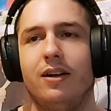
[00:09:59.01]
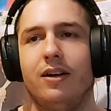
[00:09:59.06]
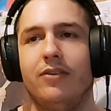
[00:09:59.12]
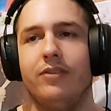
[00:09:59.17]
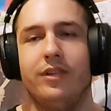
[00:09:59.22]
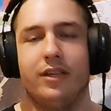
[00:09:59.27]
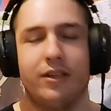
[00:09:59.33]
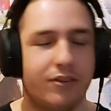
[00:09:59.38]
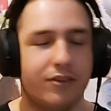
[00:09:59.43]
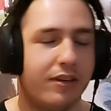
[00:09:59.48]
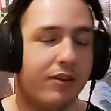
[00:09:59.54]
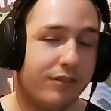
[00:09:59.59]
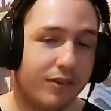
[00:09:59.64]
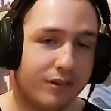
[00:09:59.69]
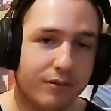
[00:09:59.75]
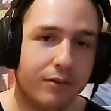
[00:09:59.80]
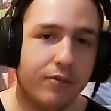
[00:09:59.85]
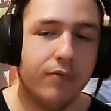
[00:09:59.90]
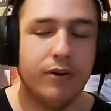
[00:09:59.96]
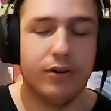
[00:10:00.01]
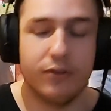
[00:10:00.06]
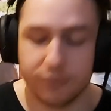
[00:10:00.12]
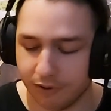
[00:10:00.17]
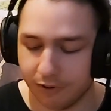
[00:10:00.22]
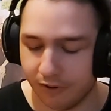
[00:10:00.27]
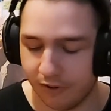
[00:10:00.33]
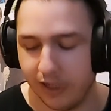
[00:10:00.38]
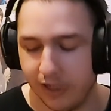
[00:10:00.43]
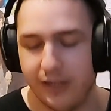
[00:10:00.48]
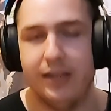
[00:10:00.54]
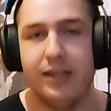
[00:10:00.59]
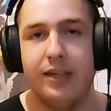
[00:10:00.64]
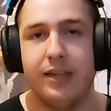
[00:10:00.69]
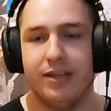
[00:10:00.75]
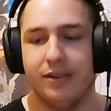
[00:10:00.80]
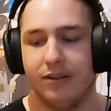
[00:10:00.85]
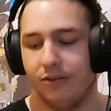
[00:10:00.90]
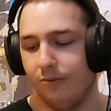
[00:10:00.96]
audiences you have a voice,
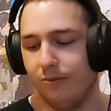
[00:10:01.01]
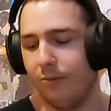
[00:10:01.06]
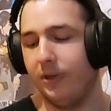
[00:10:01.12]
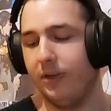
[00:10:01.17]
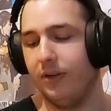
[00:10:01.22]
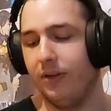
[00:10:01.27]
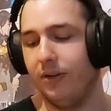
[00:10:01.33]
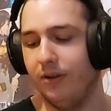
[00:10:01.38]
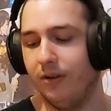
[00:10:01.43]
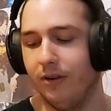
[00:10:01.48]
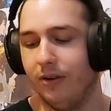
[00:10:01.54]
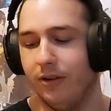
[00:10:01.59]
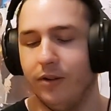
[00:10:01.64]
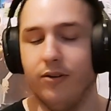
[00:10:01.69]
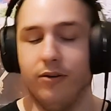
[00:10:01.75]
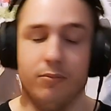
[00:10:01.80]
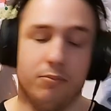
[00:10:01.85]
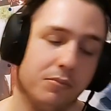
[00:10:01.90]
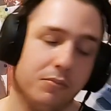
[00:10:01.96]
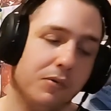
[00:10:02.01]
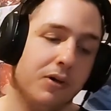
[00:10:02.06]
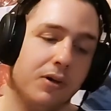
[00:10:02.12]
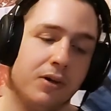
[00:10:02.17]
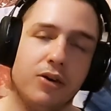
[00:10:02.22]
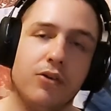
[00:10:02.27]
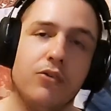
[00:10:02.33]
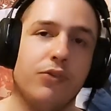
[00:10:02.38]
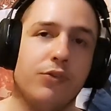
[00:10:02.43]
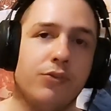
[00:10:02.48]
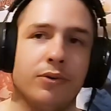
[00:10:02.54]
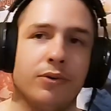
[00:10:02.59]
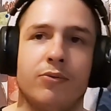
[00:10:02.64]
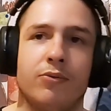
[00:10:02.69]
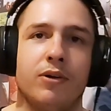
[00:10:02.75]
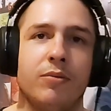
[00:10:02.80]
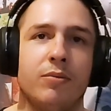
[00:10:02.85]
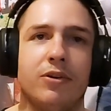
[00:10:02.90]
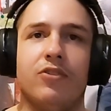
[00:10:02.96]
basically in this one or you know other
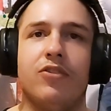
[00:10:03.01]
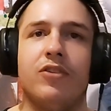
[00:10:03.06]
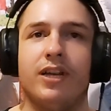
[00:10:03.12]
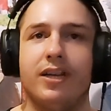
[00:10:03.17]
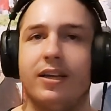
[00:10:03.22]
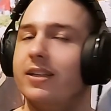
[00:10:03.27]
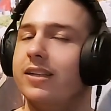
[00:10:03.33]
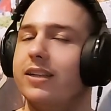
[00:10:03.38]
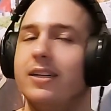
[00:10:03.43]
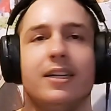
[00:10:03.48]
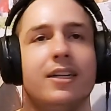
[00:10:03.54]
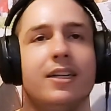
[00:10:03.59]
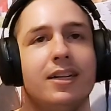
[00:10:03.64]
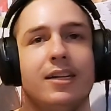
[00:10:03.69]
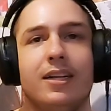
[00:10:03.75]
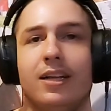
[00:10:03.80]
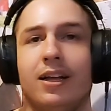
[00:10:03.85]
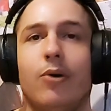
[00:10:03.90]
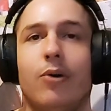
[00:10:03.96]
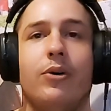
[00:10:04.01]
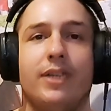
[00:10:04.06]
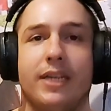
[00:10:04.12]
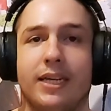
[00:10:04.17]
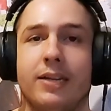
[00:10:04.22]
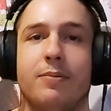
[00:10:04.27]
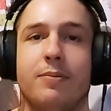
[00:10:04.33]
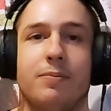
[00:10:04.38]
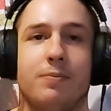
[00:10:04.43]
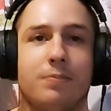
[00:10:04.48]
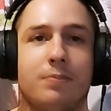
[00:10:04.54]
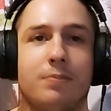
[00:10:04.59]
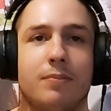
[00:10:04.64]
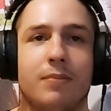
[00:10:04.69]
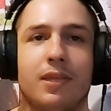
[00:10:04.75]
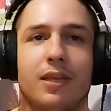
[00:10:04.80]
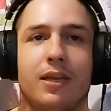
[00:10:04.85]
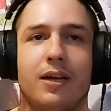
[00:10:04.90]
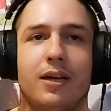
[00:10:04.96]
as well. But yeah, okay,
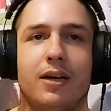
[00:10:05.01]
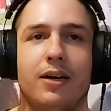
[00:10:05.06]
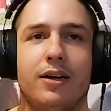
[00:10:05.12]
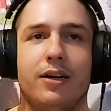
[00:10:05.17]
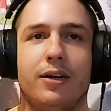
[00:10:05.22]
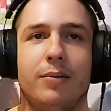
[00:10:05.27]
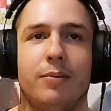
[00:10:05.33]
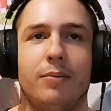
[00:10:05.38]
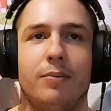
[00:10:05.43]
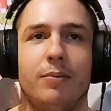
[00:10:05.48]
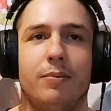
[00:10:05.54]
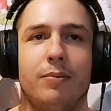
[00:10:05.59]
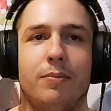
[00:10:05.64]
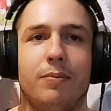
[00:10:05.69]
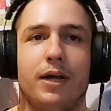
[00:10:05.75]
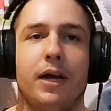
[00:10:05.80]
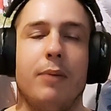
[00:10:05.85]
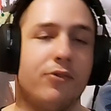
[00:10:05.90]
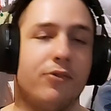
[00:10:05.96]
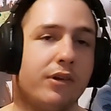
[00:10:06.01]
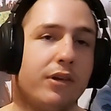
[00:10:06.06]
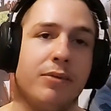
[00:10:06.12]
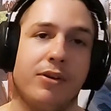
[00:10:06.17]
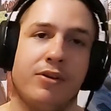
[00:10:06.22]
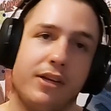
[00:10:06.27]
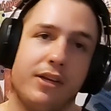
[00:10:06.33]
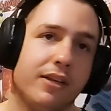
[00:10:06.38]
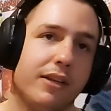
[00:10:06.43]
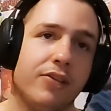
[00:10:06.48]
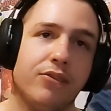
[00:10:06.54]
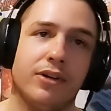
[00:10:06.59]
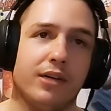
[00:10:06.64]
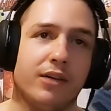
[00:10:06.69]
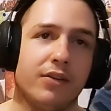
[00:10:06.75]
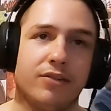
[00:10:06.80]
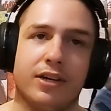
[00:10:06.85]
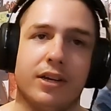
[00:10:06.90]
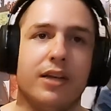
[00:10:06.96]
um, absolutely amazing. That's all
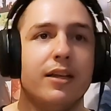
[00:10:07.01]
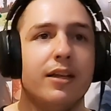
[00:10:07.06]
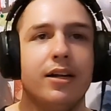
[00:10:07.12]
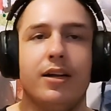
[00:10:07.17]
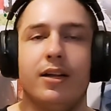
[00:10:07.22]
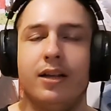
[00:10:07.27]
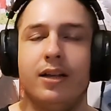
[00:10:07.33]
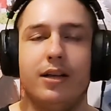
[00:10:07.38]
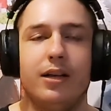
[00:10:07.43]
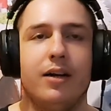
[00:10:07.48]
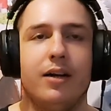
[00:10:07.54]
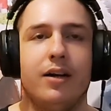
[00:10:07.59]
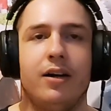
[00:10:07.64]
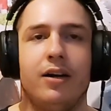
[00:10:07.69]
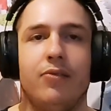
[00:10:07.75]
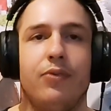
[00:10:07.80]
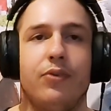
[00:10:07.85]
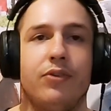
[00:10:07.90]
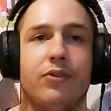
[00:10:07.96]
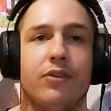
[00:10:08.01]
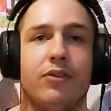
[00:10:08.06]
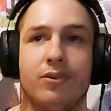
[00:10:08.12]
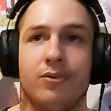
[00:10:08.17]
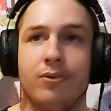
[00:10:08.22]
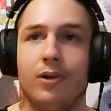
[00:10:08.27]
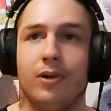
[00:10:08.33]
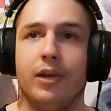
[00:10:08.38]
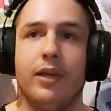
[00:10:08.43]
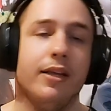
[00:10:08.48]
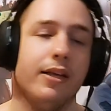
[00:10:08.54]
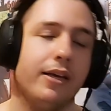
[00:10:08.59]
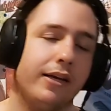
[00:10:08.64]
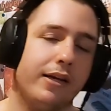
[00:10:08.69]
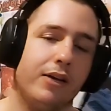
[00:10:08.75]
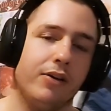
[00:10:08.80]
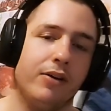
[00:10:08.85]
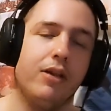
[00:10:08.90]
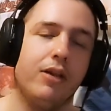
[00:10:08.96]
I can say. Uh, first listen only,
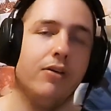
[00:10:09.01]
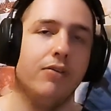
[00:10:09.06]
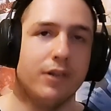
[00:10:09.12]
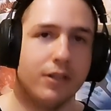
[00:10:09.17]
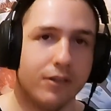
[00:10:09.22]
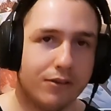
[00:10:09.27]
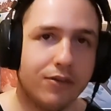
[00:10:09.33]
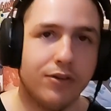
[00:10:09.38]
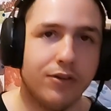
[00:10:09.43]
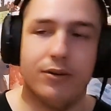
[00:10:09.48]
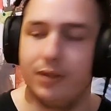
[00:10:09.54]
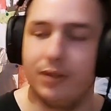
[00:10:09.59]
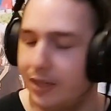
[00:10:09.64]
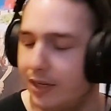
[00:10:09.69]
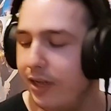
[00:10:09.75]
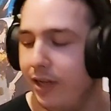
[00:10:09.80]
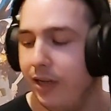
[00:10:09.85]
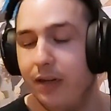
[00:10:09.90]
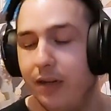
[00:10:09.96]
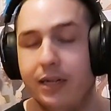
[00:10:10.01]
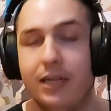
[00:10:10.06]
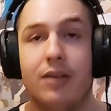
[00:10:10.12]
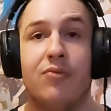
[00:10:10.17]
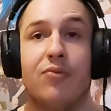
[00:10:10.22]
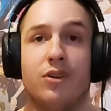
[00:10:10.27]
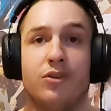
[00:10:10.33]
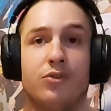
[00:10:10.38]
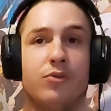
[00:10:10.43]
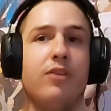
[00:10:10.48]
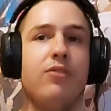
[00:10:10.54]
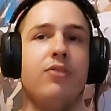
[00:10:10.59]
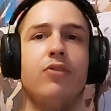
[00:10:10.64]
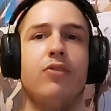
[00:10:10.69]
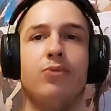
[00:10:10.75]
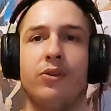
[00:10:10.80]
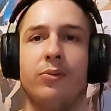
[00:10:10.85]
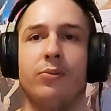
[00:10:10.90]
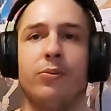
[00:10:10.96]
and I already love it. So looking forward to
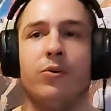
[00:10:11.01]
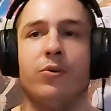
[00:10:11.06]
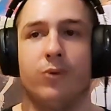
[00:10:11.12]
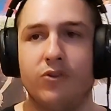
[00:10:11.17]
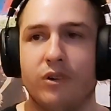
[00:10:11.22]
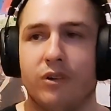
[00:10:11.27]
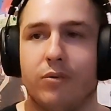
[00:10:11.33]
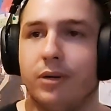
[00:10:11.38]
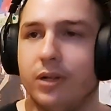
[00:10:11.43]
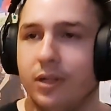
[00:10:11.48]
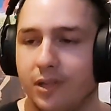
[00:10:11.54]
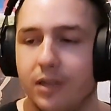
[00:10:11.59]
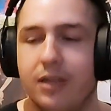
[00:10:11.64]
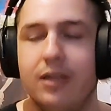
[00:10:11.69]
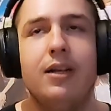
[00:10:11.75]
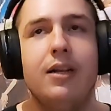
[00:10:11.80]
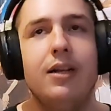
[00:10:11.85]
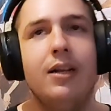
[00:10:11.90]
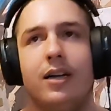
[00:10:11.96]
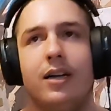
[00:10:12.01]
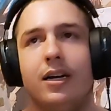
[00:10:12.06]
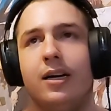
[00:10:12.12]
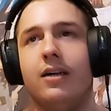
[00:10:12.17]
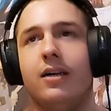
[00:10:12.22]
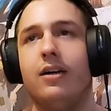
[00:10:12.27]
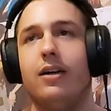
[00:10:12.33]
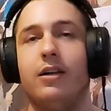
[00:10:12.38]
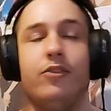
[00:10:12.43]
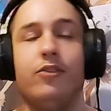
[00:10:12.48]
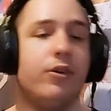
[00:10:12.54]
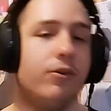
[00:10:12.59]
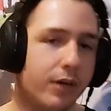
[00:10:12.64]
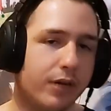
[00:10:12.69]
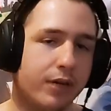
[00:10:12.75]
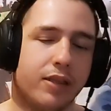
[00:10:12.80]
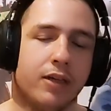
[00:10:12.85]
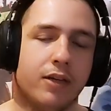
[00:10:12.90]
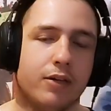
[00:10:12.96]
listen to it more, which I will, uh, literally
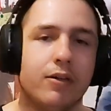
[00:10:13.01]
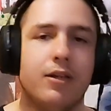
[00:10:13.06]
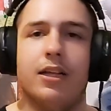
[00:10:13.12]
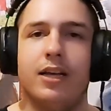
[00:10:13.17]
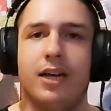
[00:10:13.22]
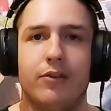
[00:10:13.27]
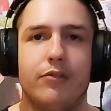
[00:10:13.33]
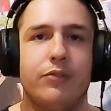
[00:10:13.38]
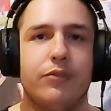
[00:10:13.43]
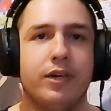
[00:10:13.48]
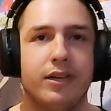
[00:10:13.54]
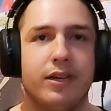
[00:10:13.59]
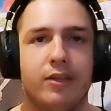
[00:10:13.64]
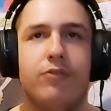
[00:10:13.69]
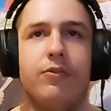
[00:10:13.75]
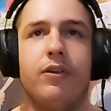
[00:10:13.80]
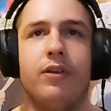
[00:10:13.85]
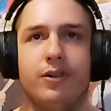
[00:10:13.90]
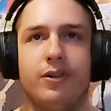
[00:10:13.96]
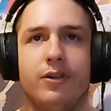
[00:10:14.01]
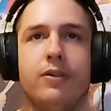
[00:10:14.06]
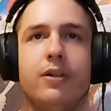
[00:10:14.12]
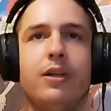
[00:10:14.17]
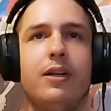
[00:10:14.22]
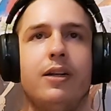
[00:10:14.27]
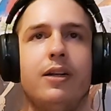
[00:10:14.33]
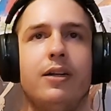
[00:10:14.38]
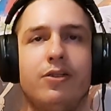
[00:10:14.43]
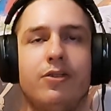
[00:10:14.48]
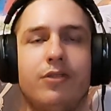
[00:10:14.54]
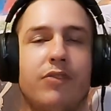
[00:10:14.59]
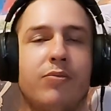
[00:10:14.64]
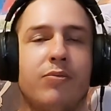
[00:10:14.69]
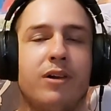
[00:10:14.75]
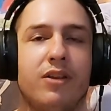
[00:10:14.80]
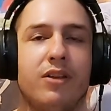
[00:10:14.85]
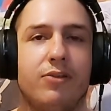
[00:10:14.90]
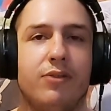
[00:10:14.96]
right now after I end this video, because
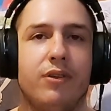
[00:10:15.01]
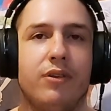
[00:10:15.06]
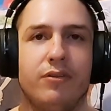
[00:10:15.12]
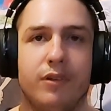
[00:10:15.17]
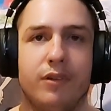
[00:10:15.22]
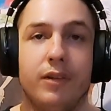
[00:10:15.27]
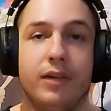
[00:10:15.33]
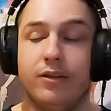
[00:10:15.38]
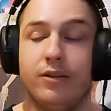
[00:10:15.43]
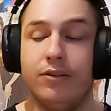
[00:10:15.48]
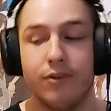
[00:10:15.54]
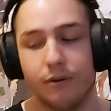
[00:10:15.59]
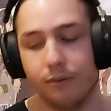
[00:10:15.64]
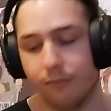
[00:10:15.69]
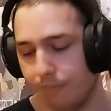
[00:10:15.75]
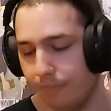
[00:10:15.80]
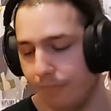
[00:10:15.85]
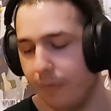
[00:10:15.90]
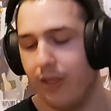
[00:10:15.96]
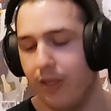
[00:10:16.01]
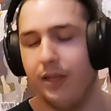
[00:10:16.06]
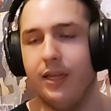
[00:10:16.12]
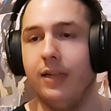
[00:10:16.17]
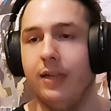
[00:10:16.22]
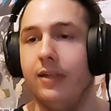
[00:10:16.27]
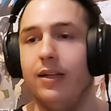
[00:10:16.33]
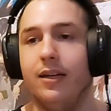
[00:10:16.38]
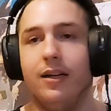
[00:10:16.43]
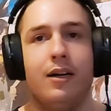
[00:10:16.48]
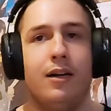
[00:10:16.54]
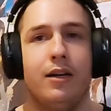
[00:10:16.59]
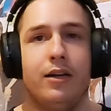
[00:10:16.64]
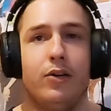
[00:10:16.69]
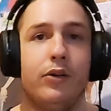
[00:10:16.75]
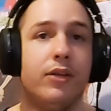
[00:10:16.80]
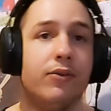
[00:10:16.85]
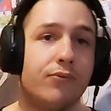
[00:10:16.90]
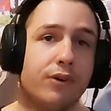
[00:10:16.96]
that's my last video of the day. So yeah,
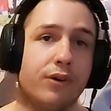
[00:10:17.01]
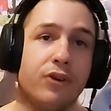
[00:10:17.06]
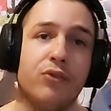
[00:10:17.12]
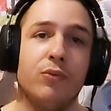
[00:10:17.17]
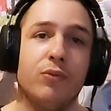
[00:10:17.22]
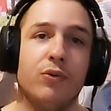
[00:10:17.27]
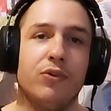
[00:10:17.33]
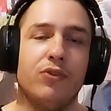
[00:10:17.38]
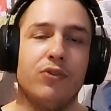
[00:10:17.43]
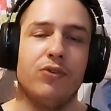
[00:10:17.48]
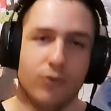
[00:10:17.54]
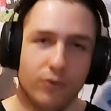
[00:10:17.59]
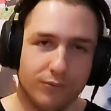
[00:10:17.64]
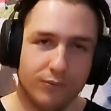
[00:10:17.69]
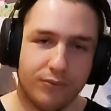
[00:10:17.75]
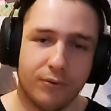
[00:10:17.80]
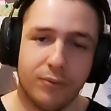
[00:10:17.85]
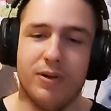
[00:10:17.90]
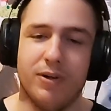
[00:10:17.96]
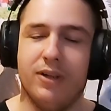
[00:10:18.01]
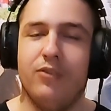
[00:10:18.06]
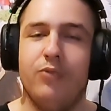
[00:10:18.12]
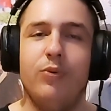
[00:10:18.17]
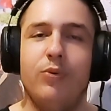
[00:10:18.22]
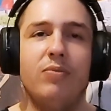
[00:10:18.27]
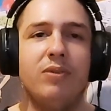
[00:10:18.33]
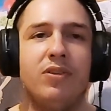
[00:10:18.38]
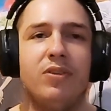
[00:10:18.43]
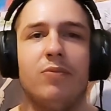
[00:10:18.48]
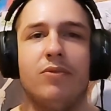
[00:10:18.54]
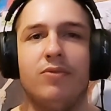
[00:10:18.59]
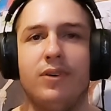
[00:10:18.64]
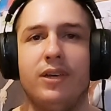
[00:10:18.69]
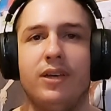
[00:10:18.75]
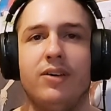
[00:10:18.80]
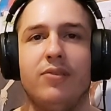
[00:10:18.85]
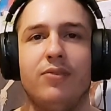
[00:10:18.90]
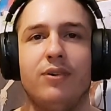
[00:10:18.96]
and looking forward to more song from uh, the One Piece
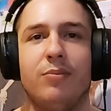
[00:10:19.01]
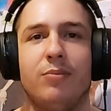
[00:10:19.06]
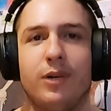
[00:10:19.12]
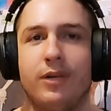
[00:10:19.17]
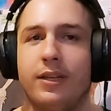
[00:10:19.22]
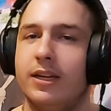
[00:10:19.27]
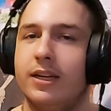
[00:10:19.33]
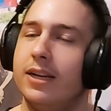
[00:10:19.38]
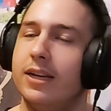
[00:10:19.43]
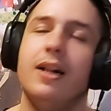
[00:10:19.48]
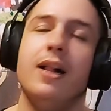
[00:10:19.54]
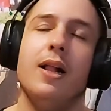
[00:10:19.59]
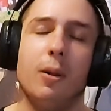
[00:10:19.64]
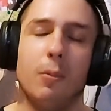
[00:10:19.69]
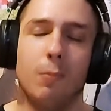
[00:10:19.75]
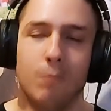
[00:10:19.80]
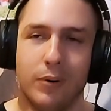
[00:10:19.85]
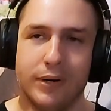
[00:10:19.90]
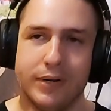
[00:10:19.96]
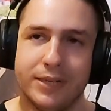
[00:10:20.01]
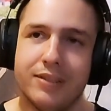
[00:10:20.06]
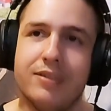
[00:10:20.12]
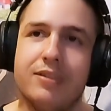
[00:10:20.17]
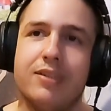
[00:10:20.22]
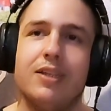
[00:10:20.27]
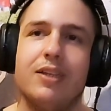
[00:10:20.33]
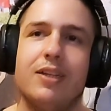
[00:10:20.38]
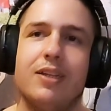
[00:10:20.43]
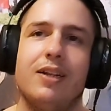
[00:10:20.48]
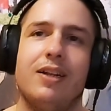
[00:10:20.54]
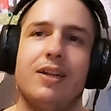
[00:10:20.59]
movie, I uh, film red, but